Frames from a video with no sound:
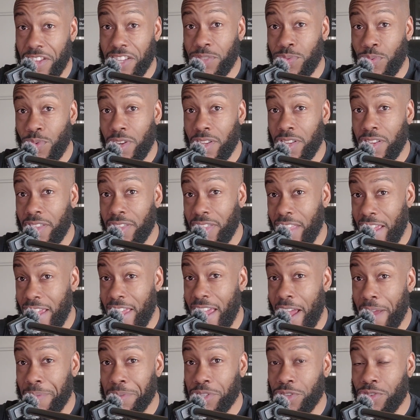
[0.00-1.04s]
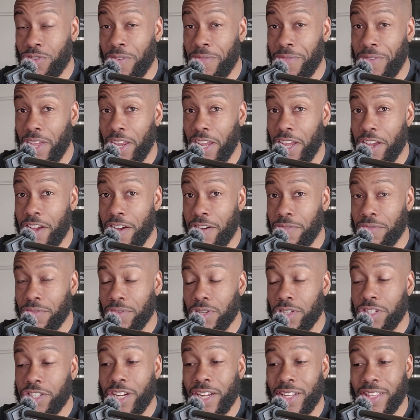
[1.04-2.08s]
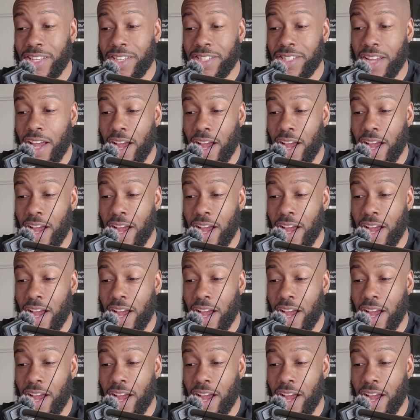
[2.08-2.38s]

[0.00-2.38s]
this one they captured on video. Check this